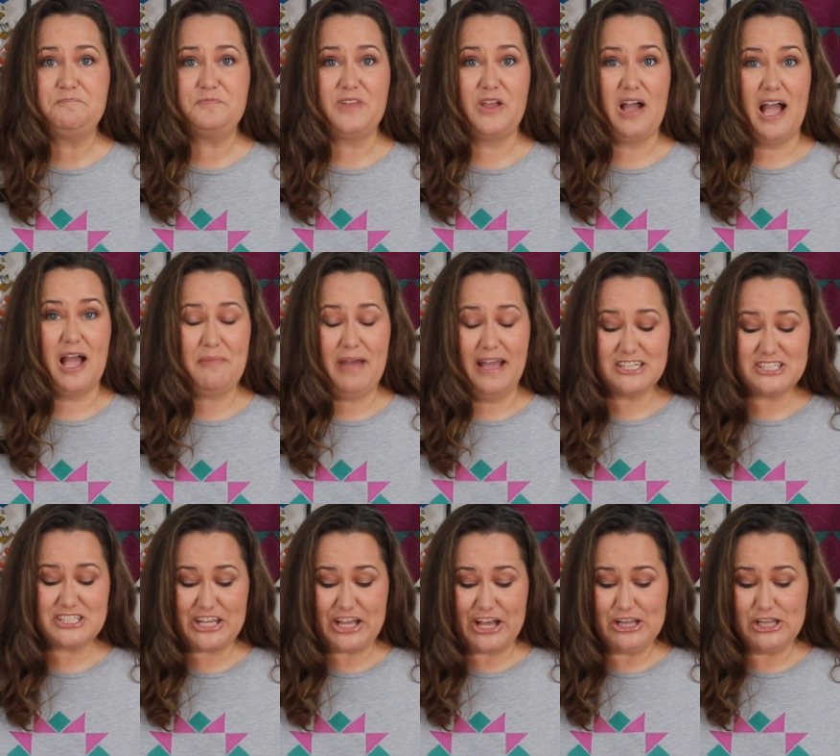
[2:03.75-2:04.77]
Now, I'm
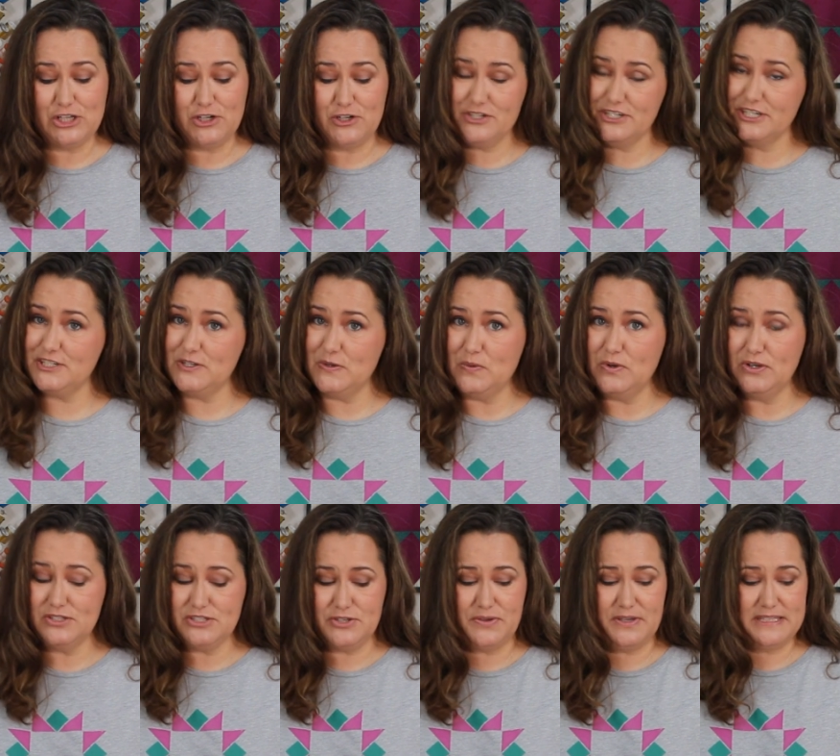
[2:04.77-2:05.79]
actually allergic to
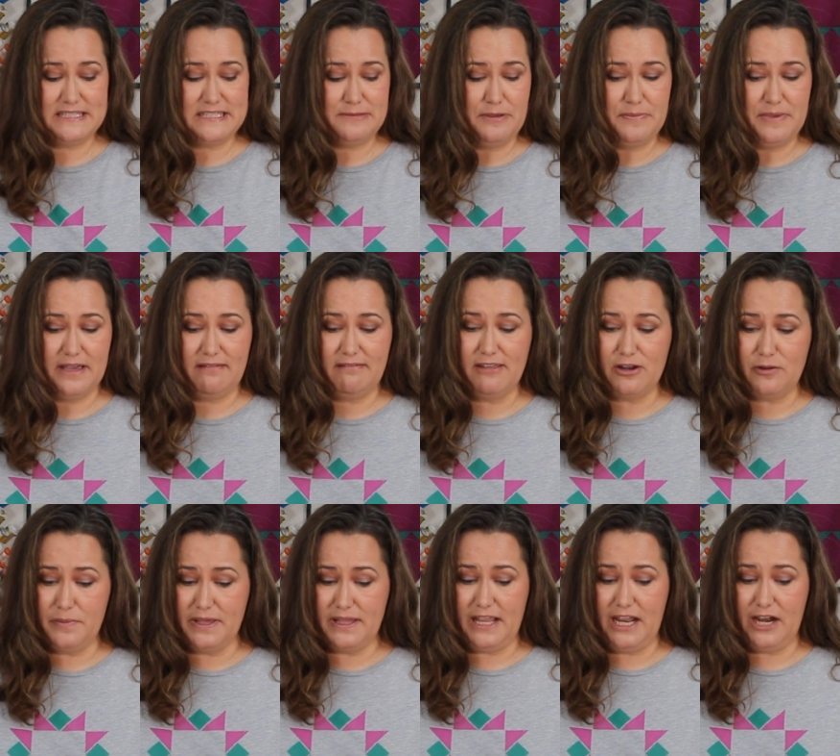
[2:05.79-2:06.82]
wool, so you can see me being a little
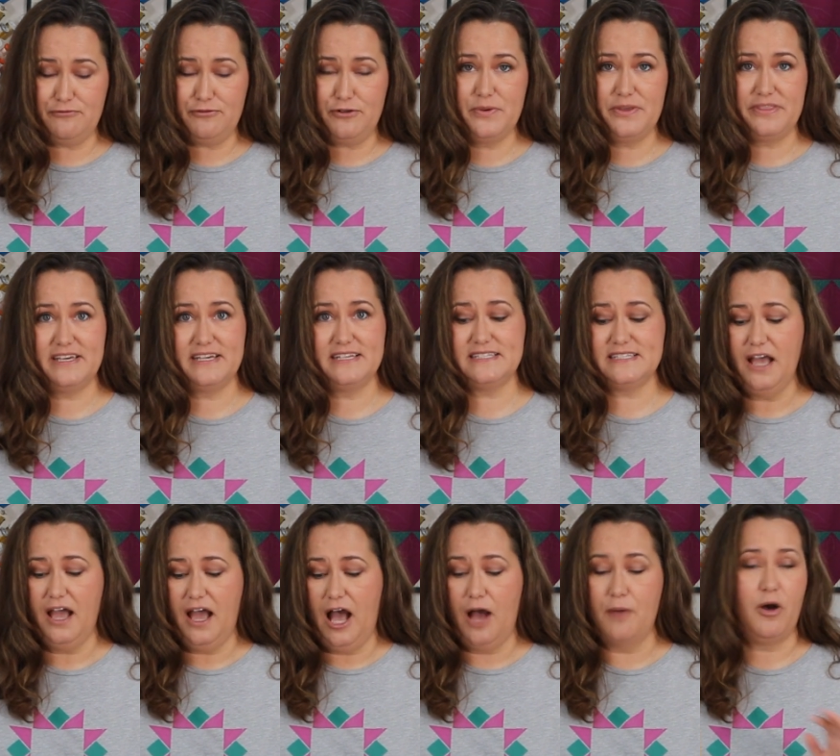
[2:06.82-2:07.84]
bit careful with this.
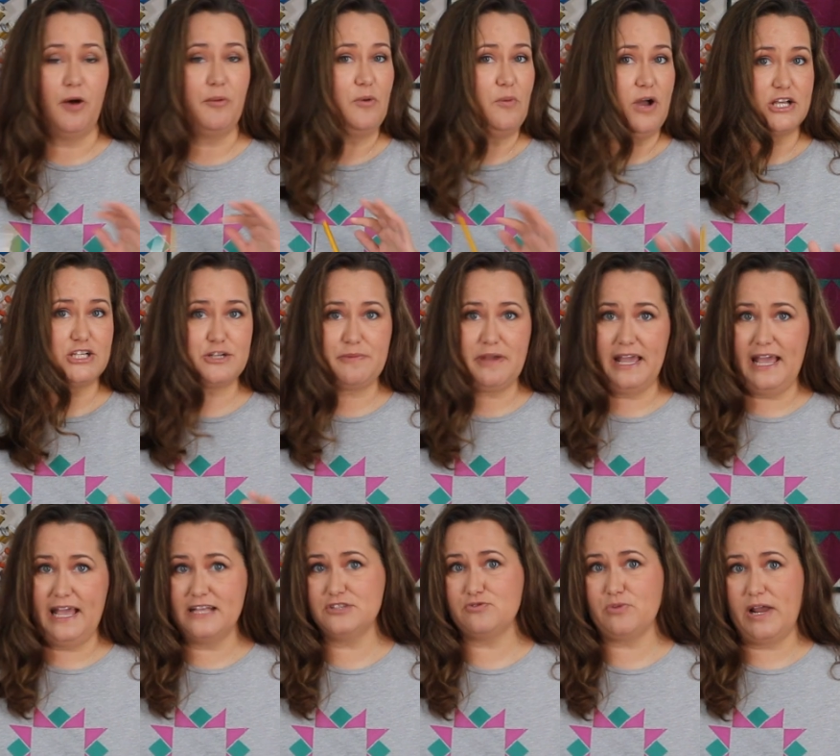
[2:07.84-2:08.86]
I'll be washing my
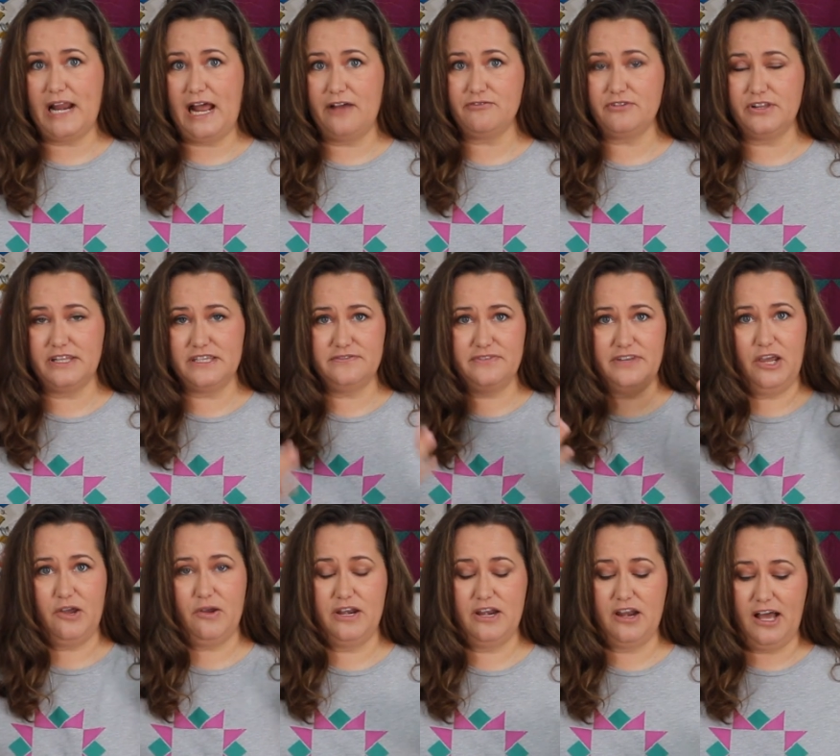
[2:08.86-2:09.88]
hands right after this
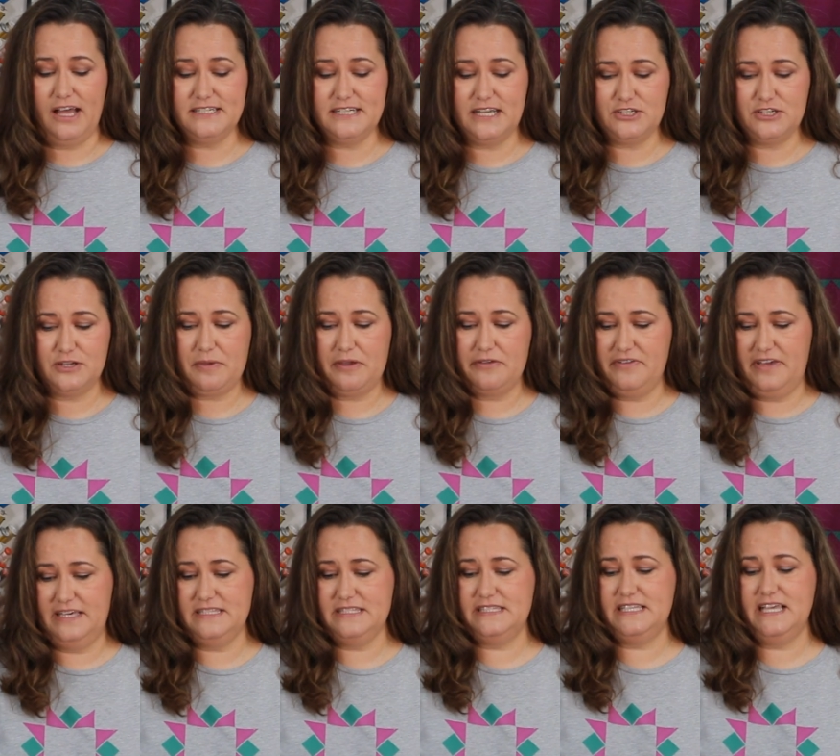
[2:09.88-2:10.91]
video and not touching my
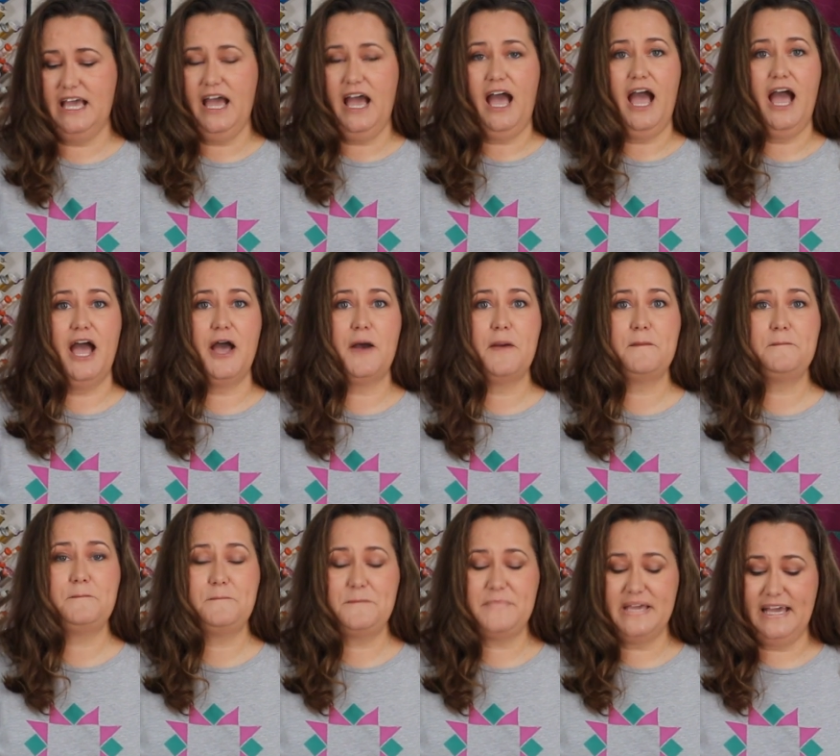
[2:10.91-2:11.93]
face
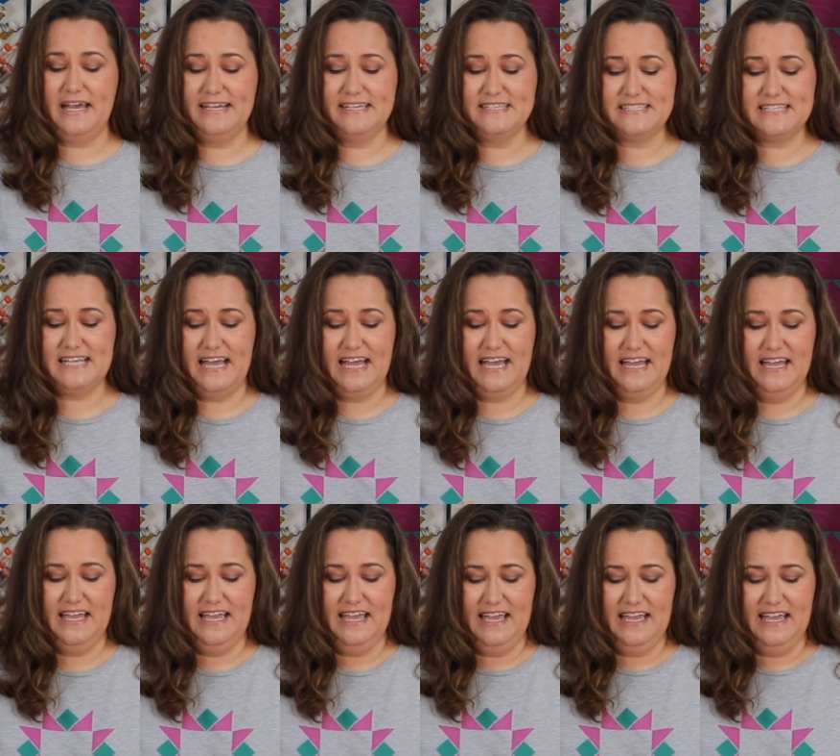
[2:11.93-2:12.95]
because, yeah,
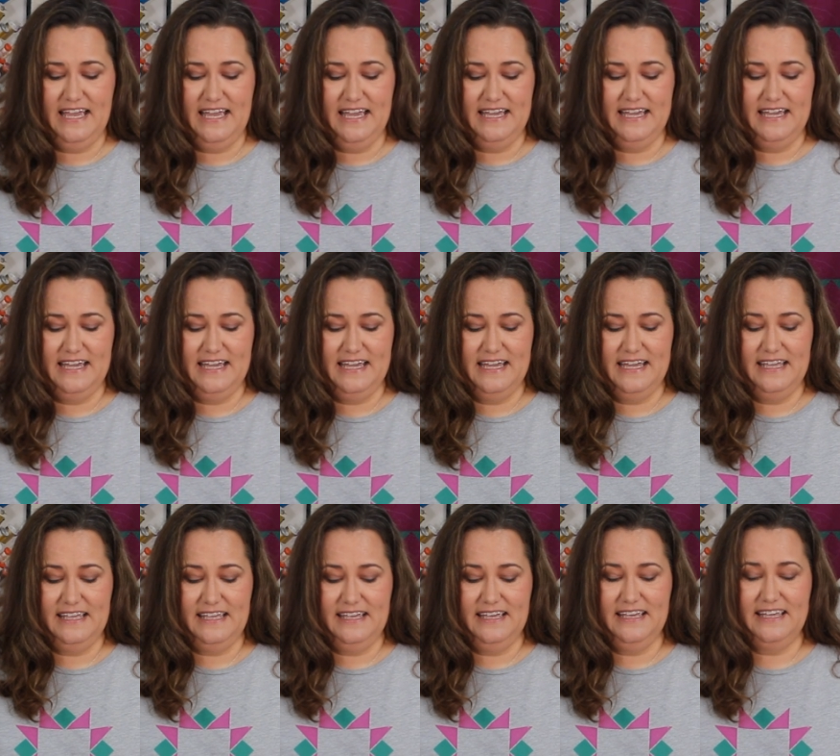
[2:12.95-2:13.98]

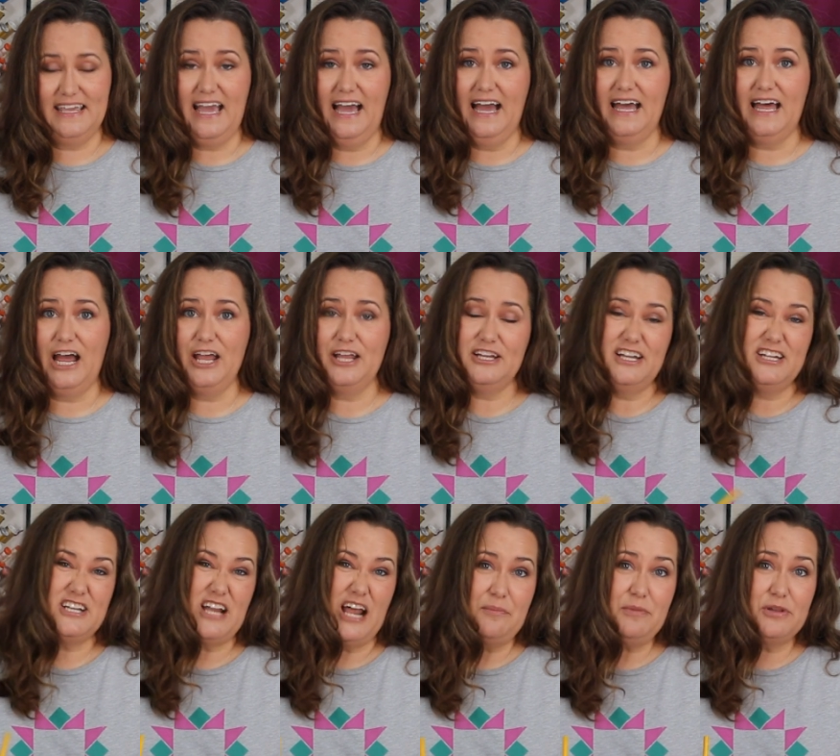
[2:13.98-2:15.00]

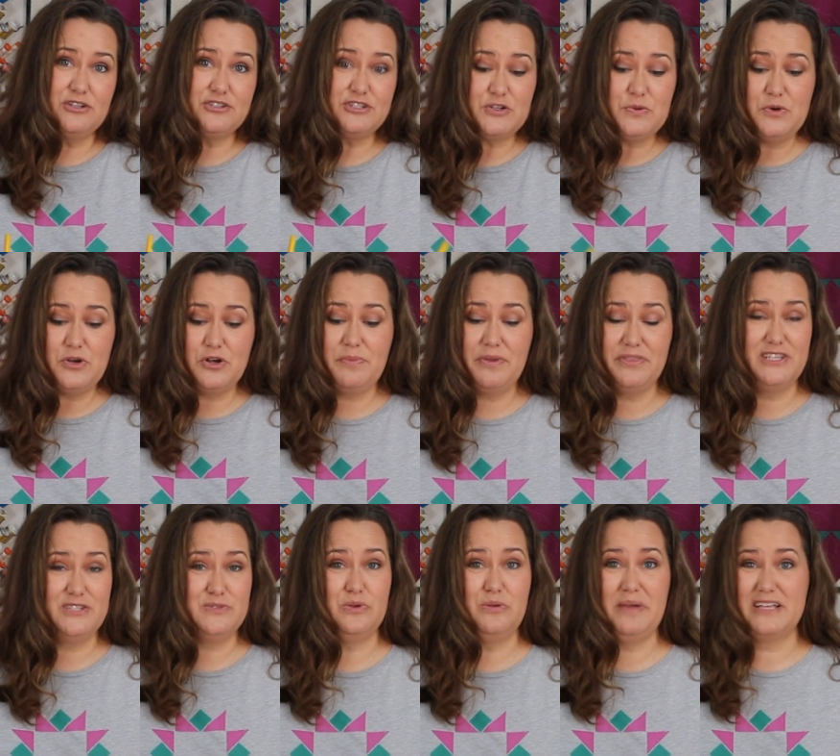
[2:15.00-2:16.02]
I'm allergic to wool, but
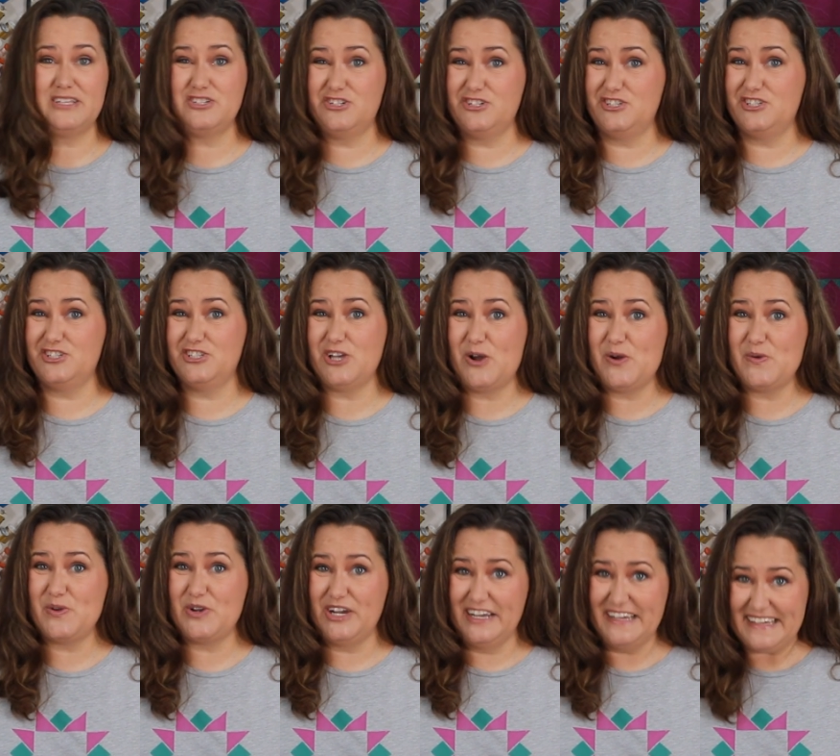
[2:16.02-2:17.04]
these wool mats are just
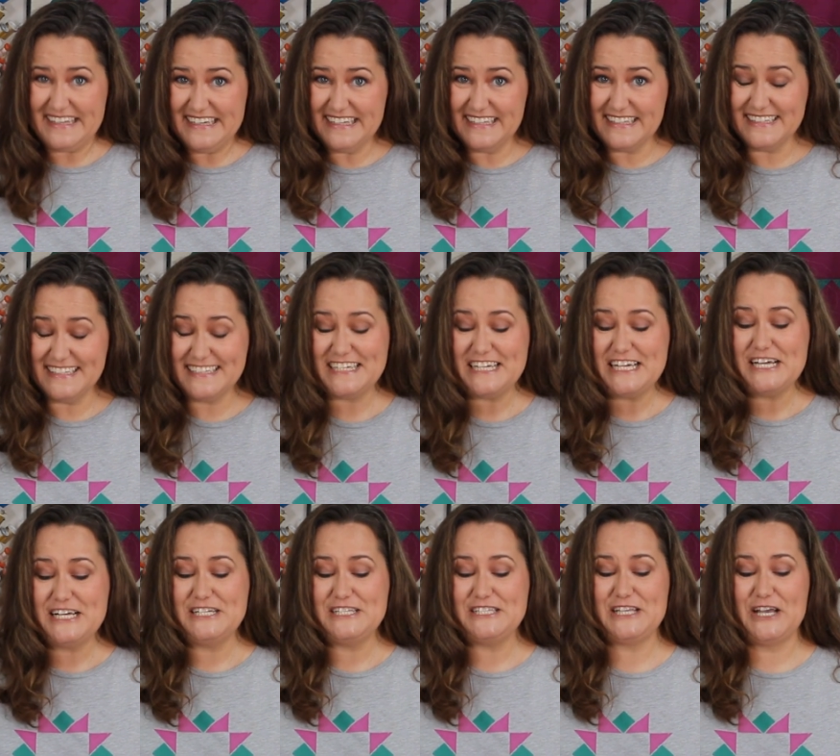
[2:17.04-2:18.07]
so good.
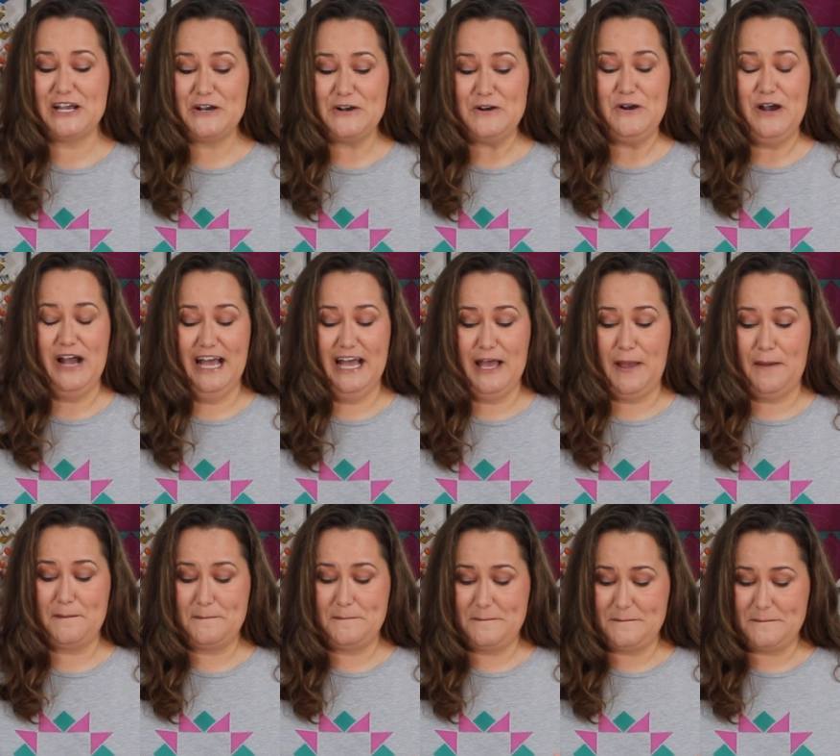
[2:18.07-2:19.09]
So,
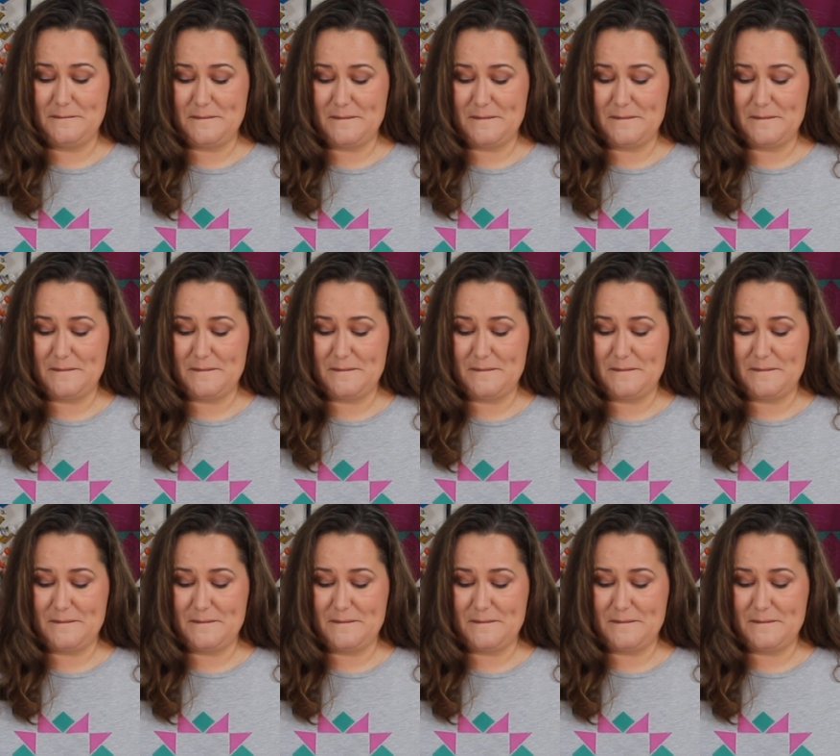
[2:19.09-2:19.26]
and